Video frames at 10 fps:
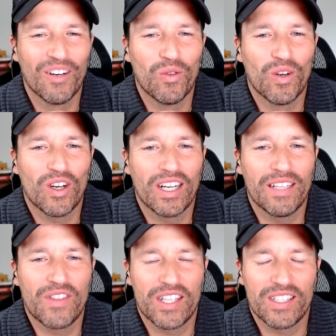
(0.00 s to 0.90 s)
Well,
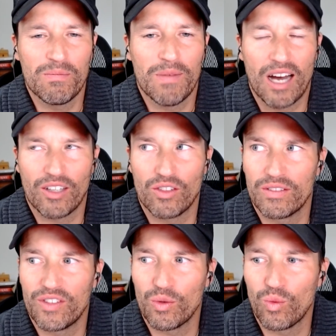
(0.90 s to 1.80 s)
if this model
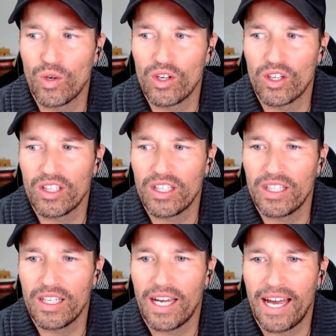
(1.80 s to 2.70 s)
of your
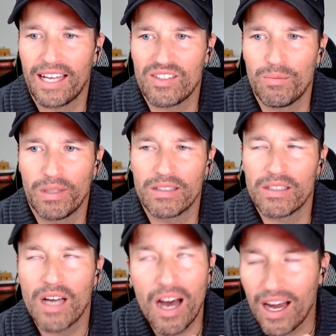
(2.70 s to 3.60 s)
work hasn't been
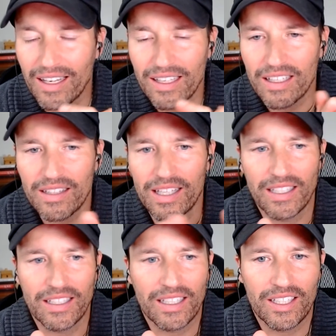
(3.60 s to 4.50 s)
taught,
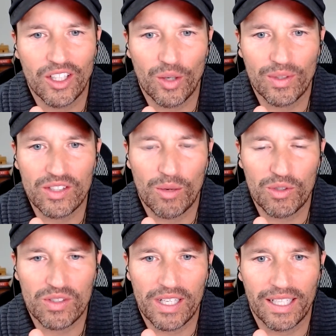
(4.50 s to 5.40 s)
then, you know, it's
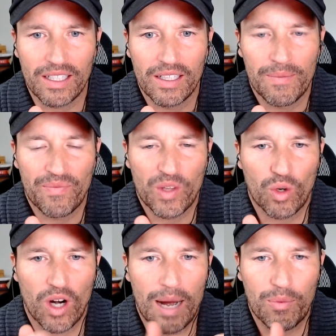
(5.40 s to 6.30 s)
almost like
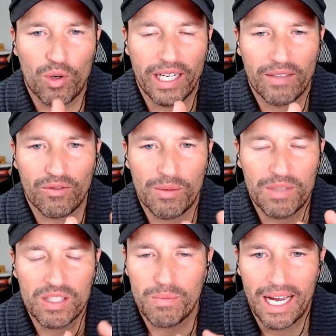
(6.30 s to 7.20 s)
we're operating from
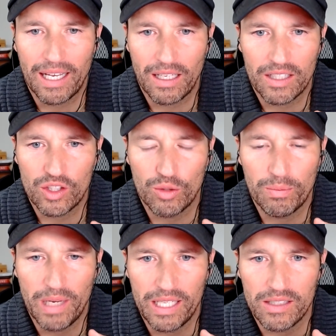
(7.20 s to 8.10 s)
this biological
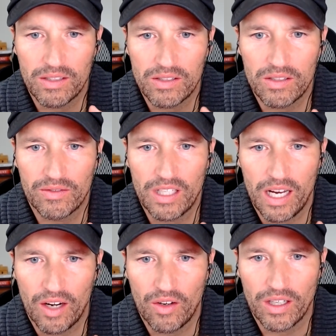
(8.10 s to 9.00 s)
basis of
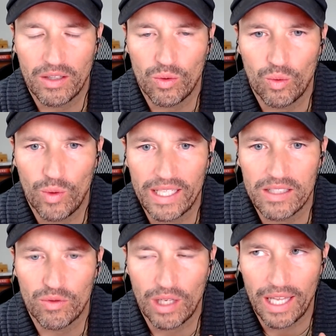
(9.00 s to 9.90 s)
inherited
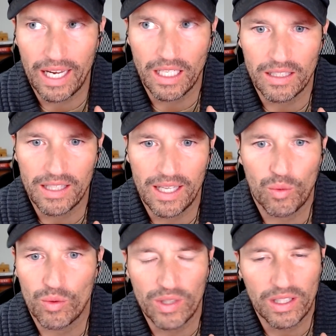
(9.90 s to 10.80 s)
ways of relating that
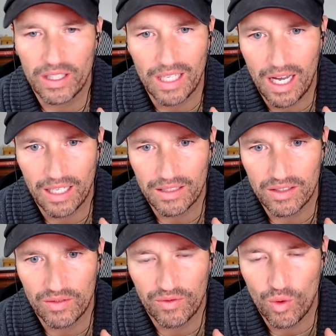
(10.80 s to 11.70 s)
we're really
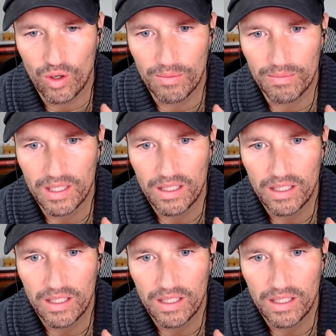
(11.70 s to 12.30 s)
not to form